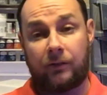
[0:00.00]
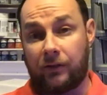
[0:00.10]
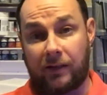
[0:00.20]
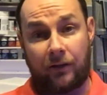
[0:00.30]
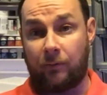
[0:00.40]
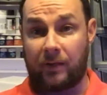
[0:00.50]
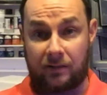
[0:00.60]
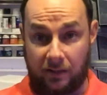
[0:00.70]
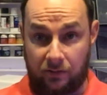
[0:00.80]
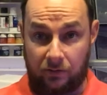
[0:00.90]
You cannot miss
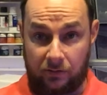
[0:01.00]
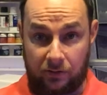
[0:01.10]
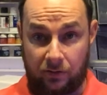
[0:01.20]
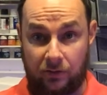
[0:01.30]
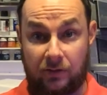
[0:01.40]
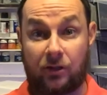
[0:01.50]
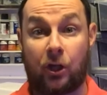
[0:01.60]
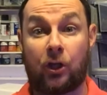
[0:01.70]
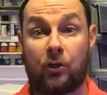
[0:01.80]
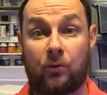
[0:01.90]
St George's Church. It's
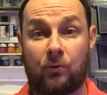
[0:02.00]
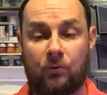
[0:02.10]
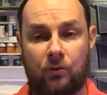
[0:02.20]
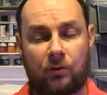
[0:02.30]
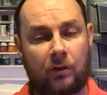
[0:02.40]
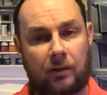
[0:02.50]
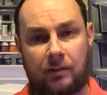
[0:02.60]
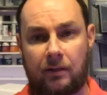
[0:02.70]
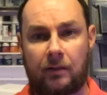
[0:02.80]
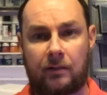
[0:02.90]
huge.
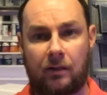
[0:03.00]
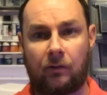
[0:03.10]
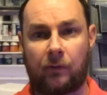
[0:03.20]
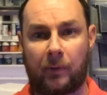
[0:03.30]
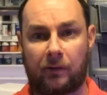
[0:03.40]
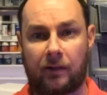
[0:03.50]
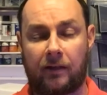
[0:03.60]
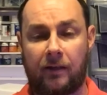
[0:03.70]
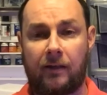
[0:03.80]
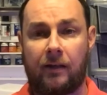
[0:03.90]
It's a lovely building,
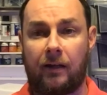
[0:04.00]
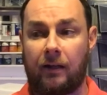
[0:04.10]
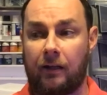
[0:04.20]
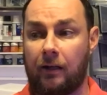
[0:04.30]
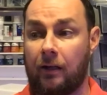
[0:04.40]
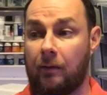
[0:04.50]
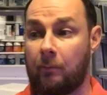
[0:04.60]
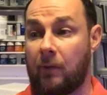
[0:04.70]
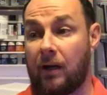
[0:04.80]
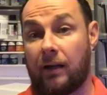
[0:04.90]

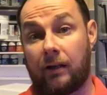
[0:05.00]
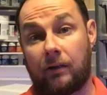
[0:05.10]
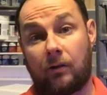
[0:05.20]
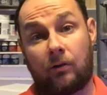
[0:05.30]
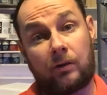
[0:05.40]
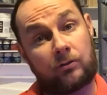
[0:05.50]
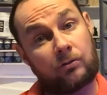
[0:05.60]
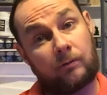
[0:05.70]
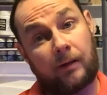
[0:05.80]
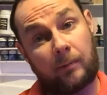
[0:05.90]
and the hall is
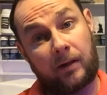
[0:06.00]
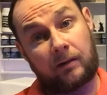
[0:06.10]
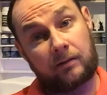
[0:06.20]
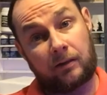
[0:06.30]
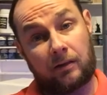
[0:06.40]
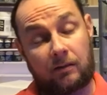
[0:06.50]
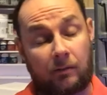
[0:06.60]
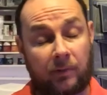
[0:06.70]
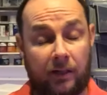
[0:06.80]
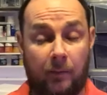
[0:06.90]
just around the back, so you've
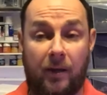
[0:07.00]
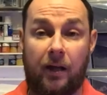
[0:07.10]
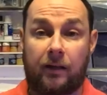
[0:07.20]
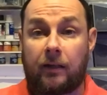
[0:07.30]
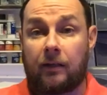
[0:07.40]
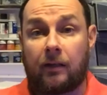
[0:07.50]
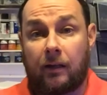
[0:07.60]
got plenty of parking.